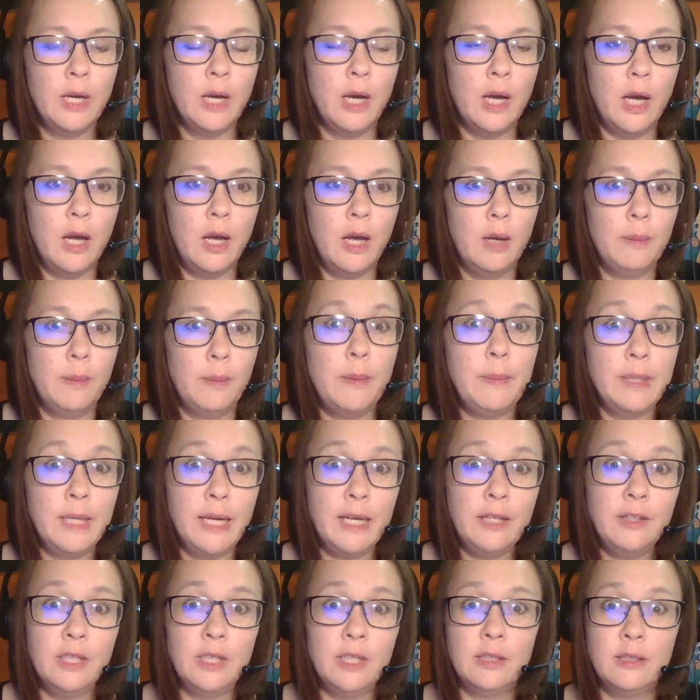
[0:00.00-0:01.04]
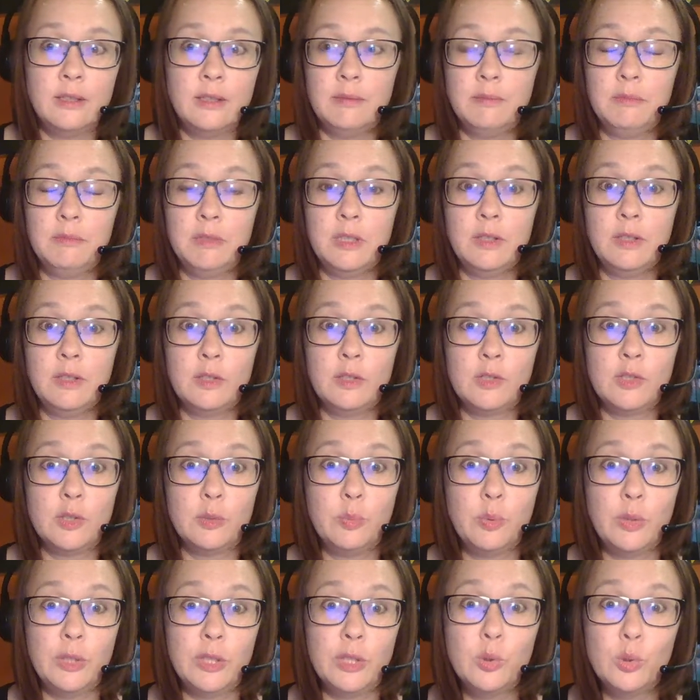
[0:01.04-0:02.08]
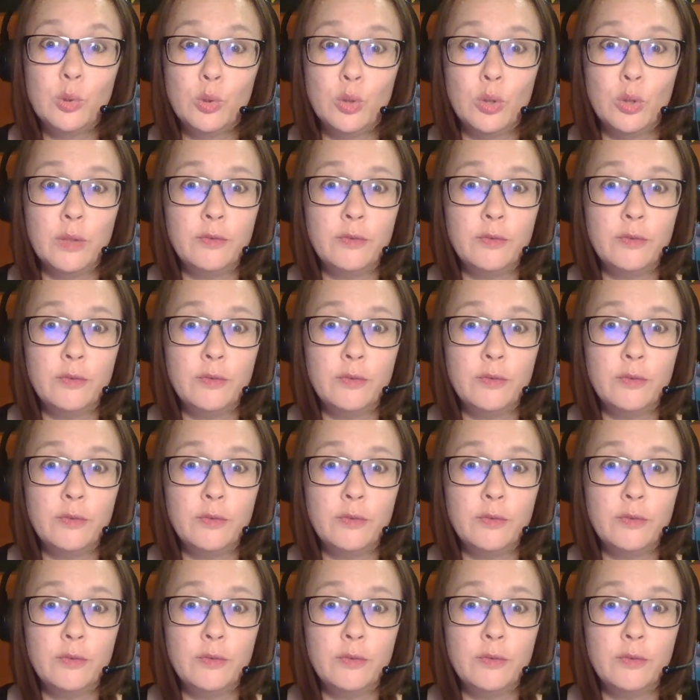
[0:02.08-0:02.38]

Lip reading: I mean, I think they're still pretty cool.